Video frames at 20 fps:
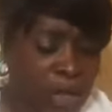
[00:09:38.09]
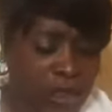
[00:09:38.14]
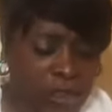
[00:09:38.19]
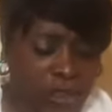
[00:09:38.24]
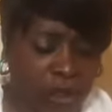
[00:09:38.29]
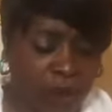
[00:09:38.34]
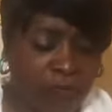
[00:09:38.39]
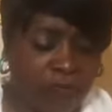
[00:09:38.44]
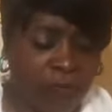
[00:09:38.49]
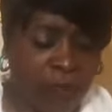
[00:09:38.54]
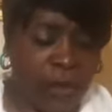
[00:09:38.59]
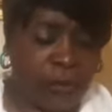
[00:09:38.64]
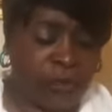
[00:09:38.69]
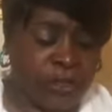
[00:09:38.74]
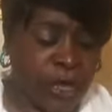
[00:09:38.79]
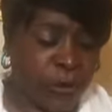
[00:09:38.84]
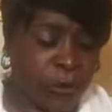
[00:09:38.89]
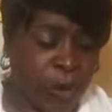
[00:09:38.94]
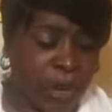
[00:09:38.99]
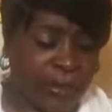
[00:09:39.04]
So
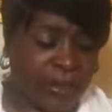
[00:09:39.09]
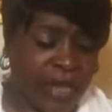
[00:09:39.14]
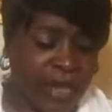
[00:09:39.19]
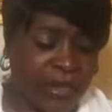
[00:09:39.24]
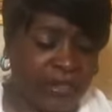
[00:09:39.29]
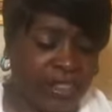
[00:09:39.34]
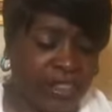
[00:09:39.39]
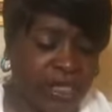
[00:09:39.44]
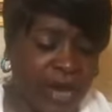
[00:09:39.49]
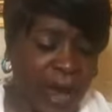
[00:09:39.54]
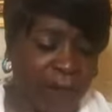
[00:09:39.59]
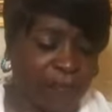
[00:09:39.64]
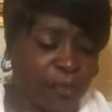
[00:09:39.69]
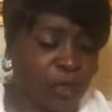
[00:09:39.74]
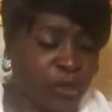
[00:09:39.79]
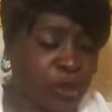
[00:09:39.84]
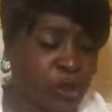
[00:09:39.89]
First Corinthians chapter